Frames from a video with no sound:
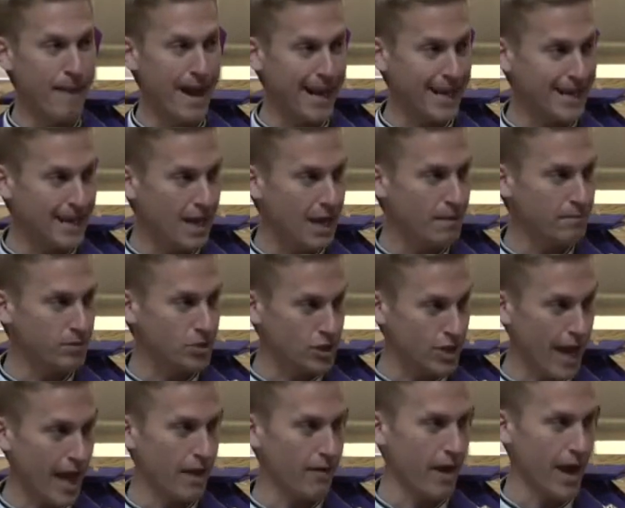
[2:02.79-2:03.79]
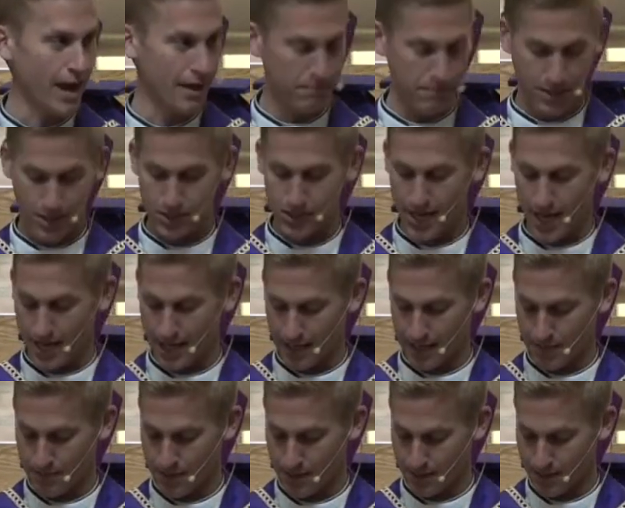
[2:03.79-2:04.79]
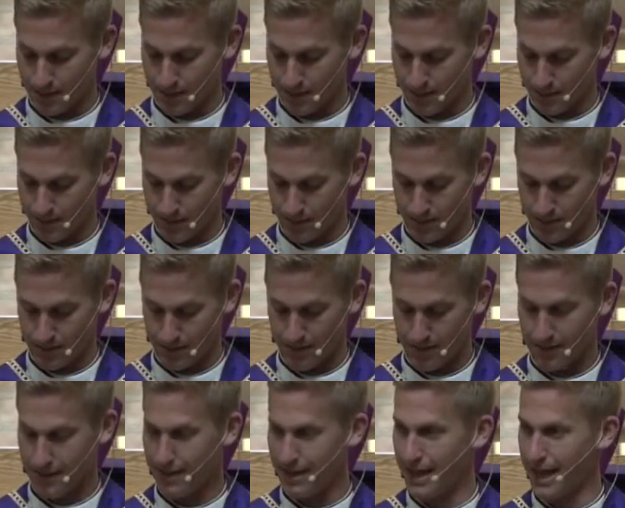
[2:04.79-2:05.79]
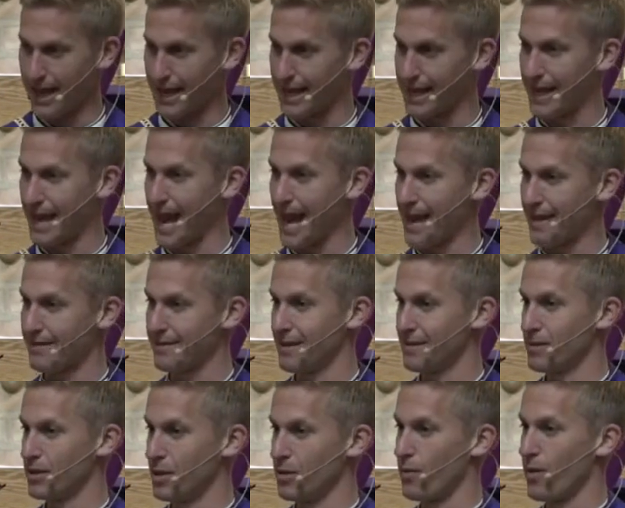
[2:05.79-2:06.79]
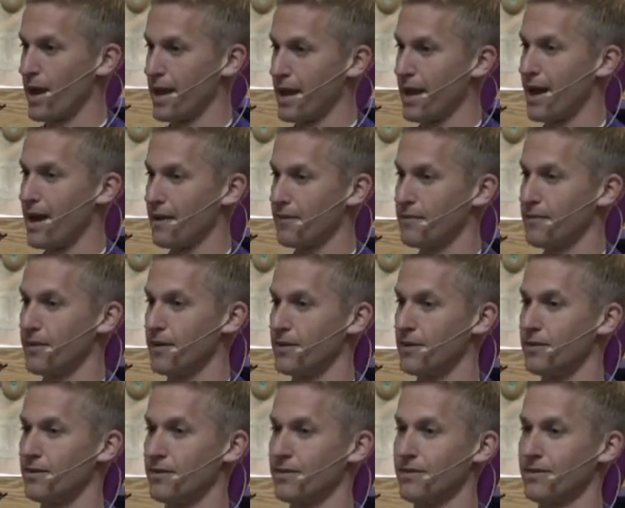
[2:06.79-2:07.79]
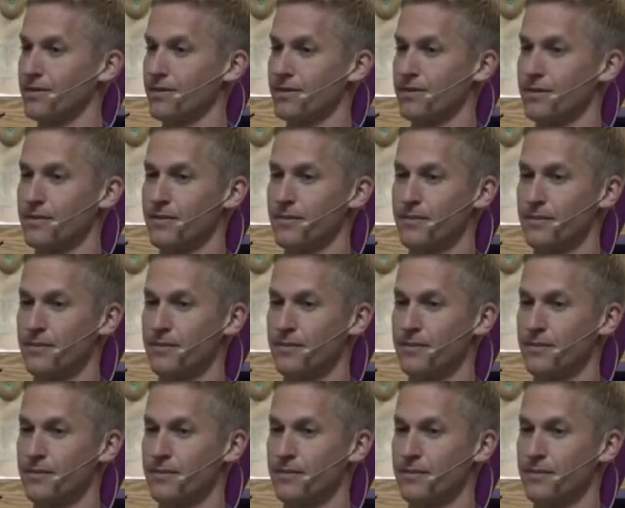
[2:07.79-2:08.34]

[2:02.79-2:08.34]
bind up Shadrach, Meshach, and Abednego and cast them in the white-hot furnace.